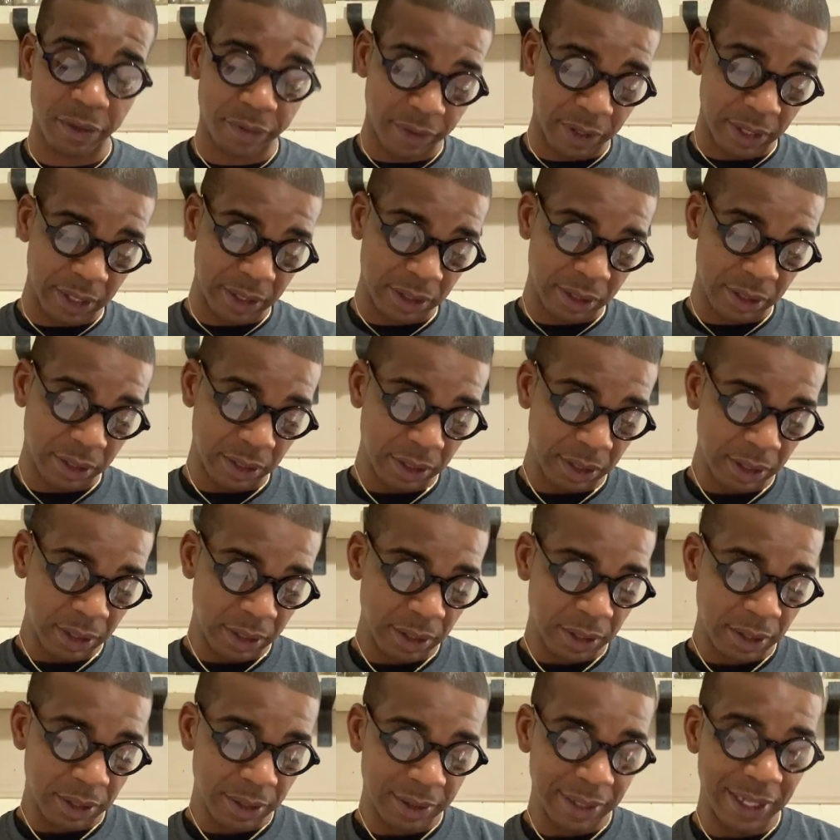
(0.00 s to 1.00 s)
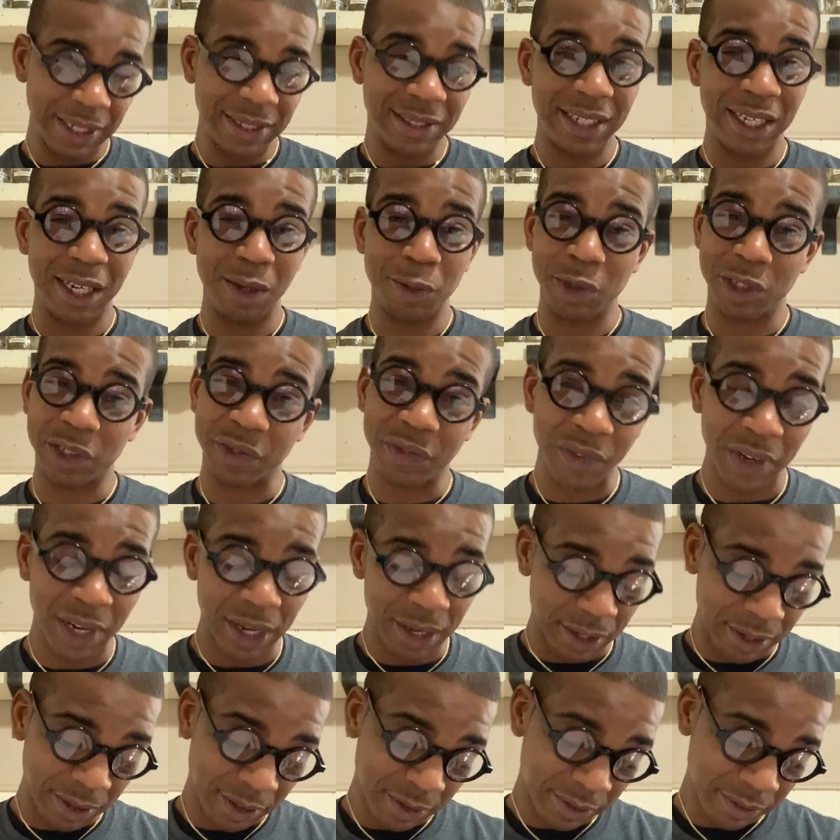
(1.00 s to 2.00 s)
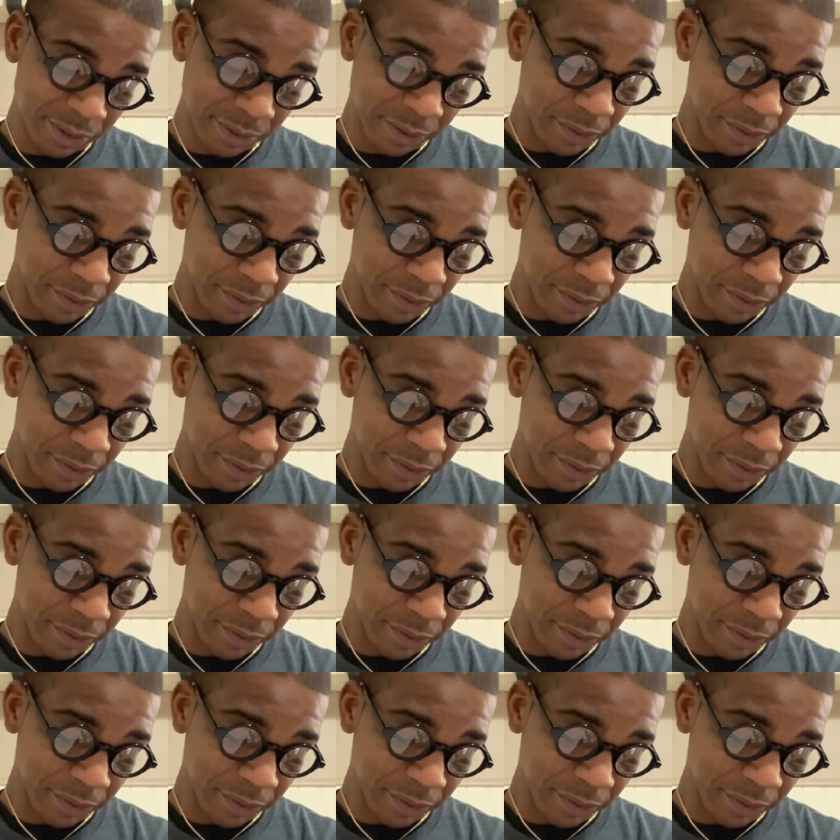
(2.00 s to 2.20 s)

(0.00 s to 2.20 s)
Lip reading: of us. They said it was fun.